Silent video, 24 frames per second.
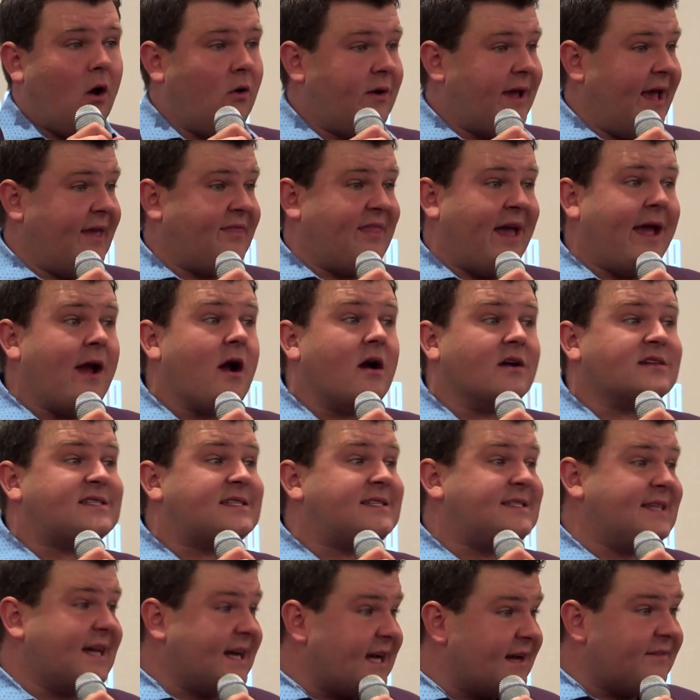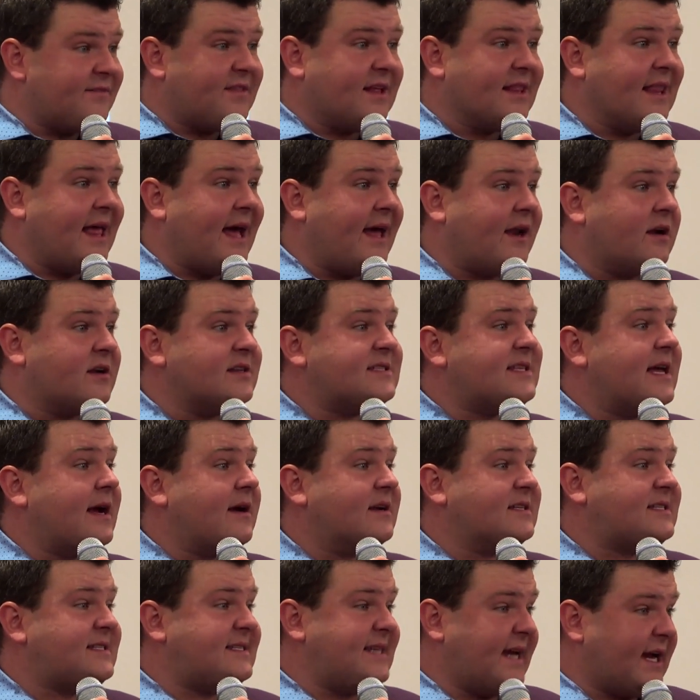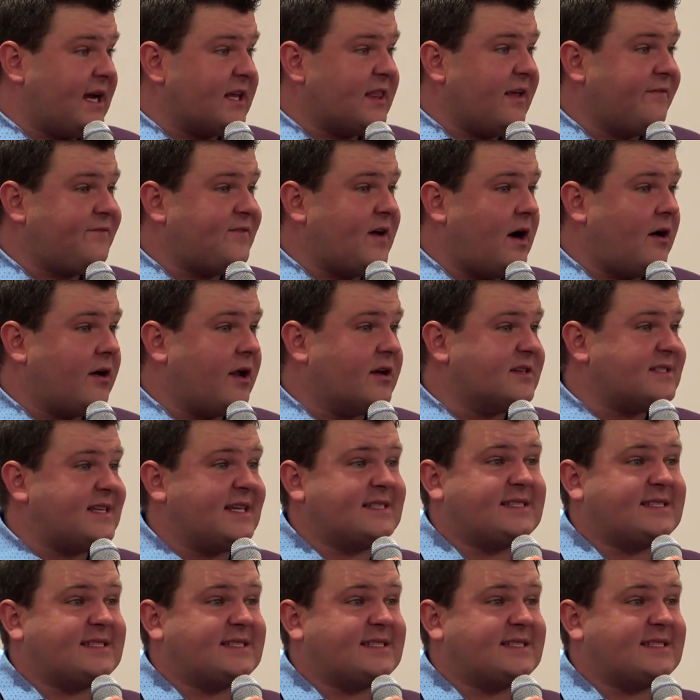okay, they are sick of the letters, they are sick of the photos,